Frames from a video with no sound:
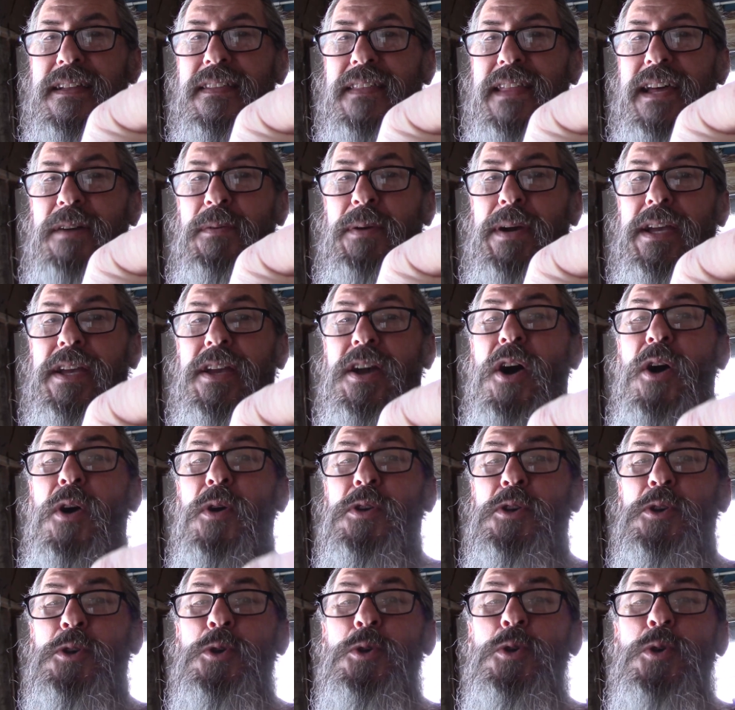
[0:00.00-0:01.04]
That way. Oh,
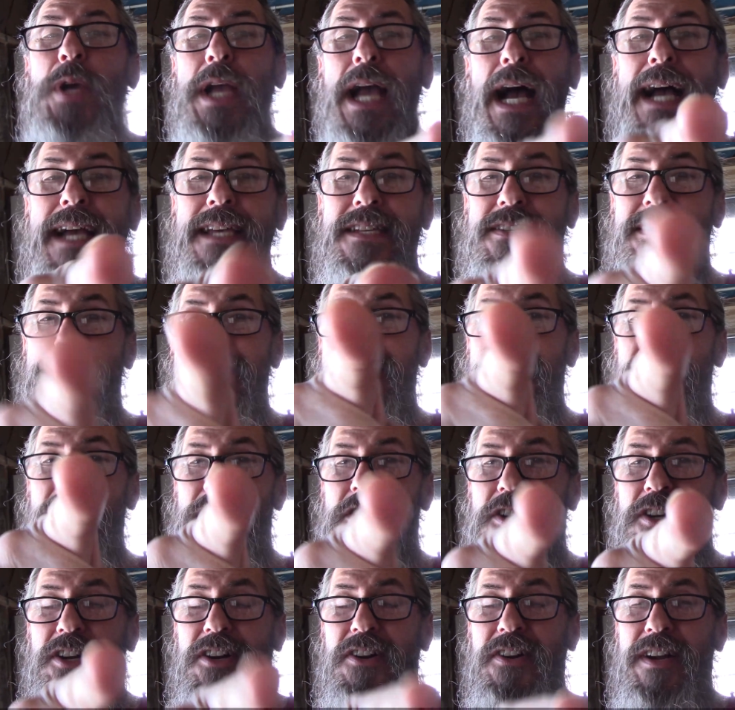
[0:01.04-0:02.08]
you guys need to
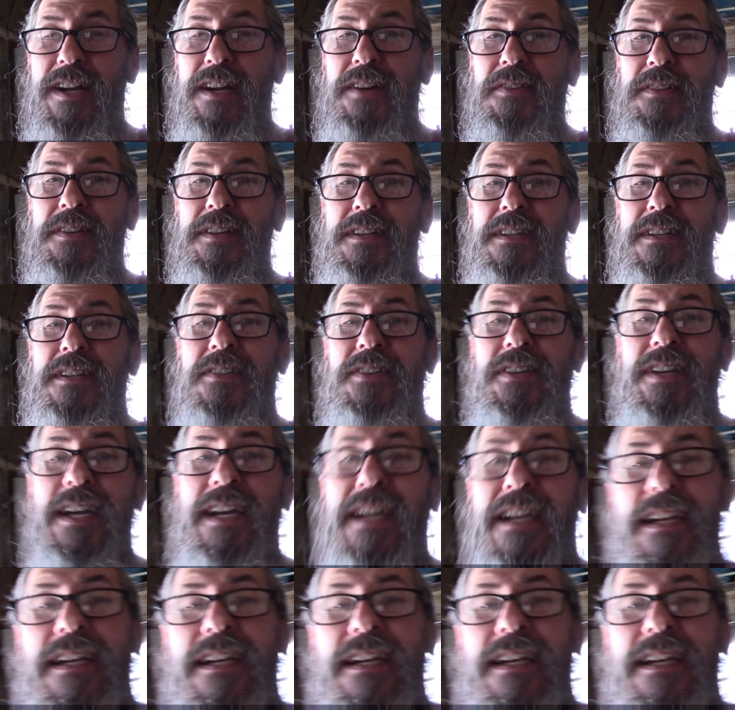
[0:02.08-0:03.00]
turn around. Okay.